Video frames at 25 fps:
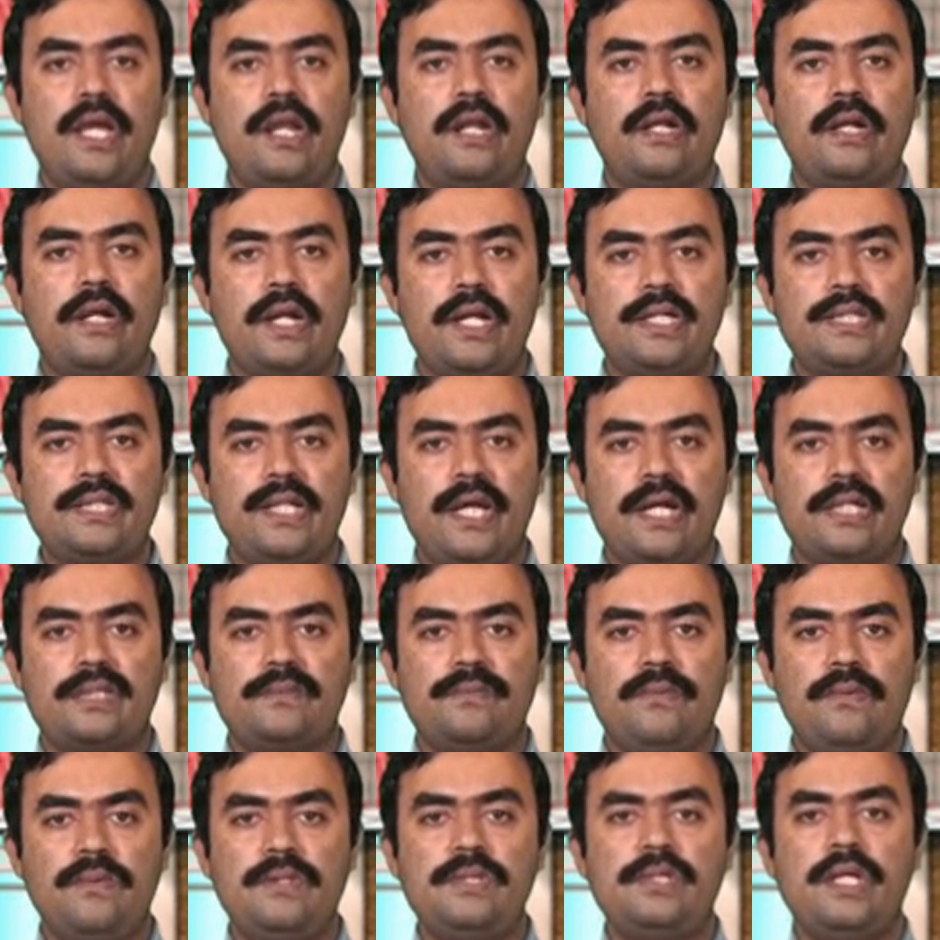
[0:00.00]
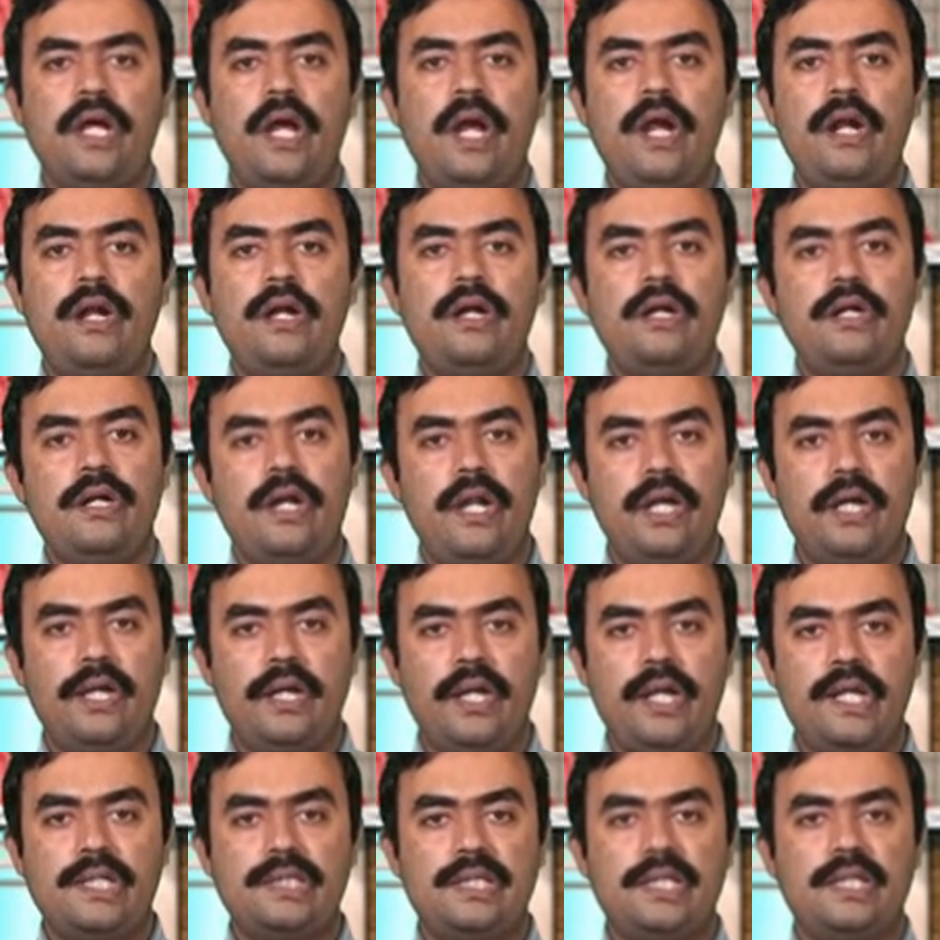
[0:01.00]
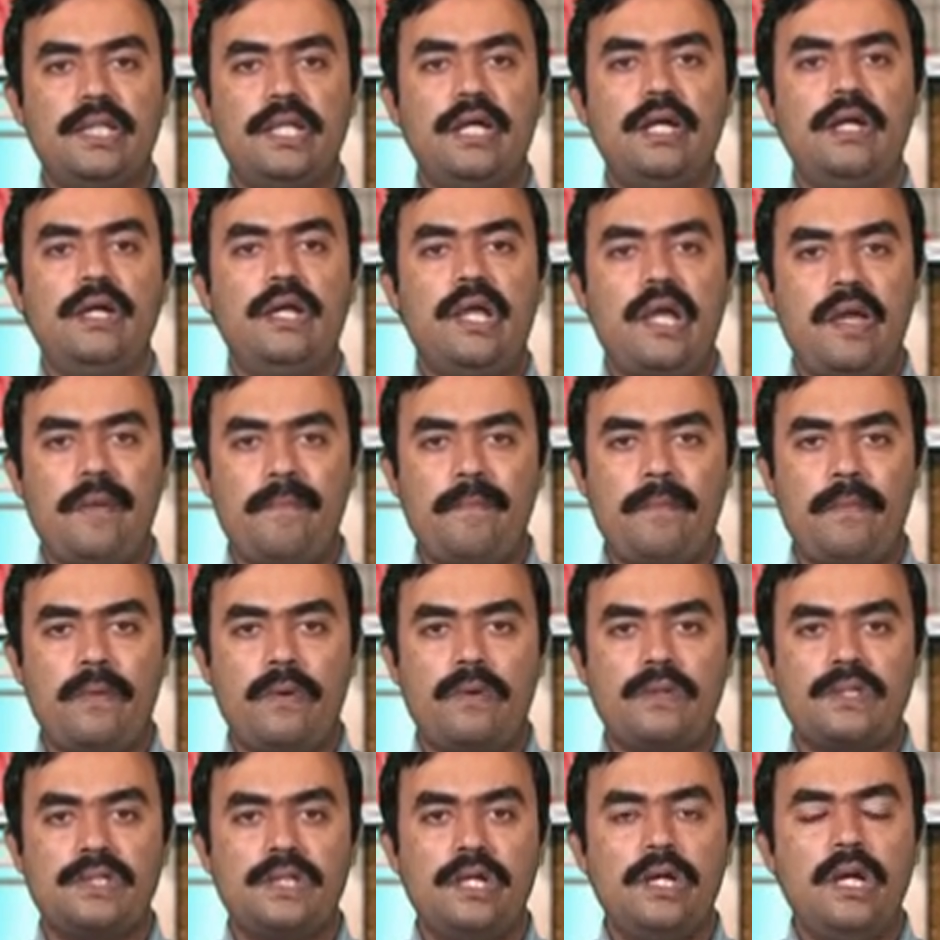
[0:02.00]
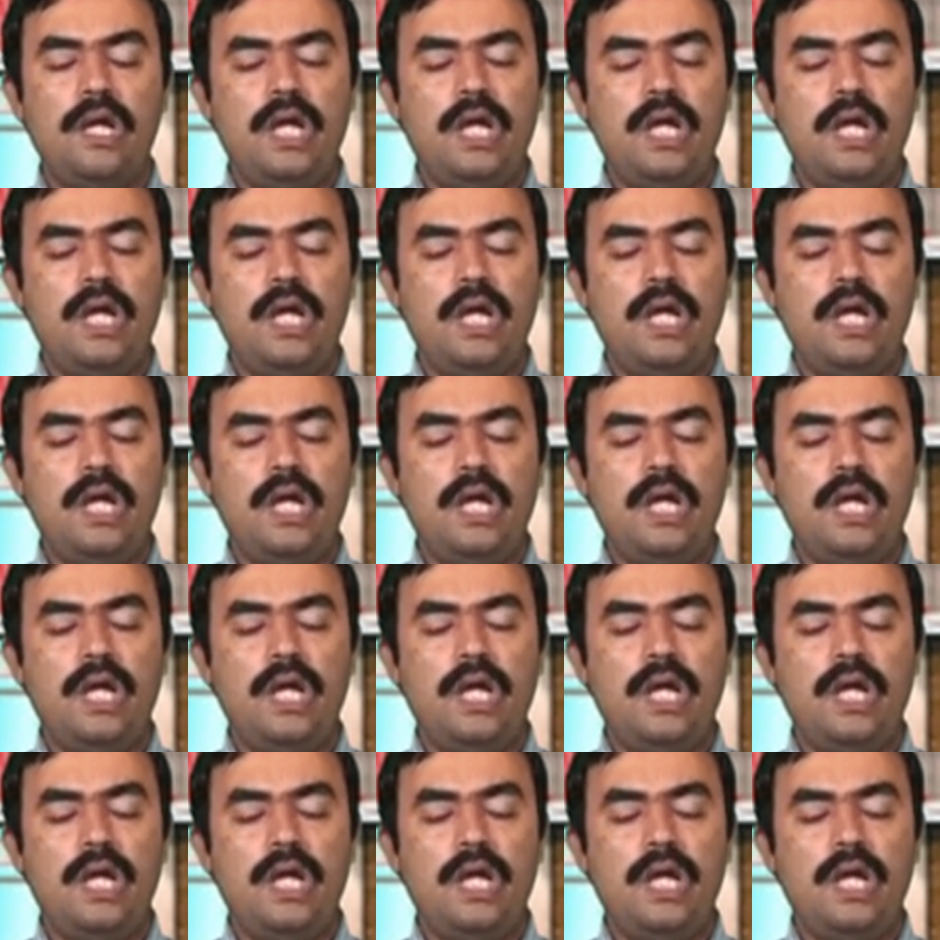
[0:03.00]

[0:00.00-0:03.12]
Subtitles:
increase in the exports and decrease in the imports.